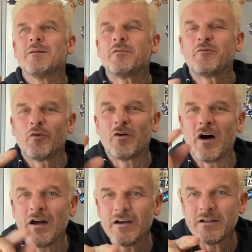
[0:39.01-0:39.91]
Before
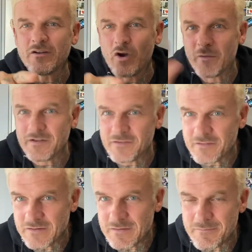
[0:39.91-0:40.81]
I go into
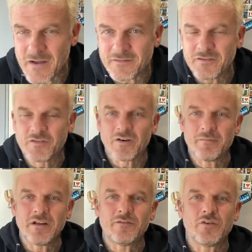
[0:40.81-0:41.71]
the message that
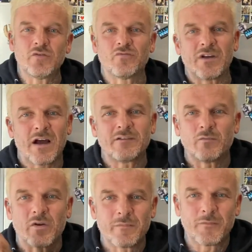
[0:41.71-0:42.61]
I'm leaving you regarding
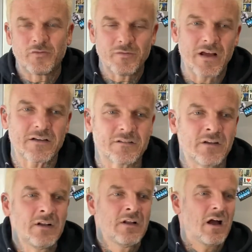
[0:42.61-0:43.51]
what I'm up to next,
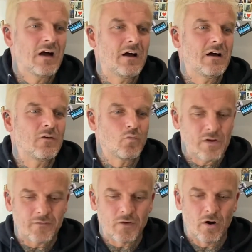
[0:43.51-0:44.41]

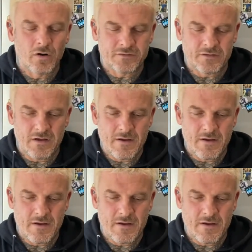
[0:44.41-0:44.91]
we've got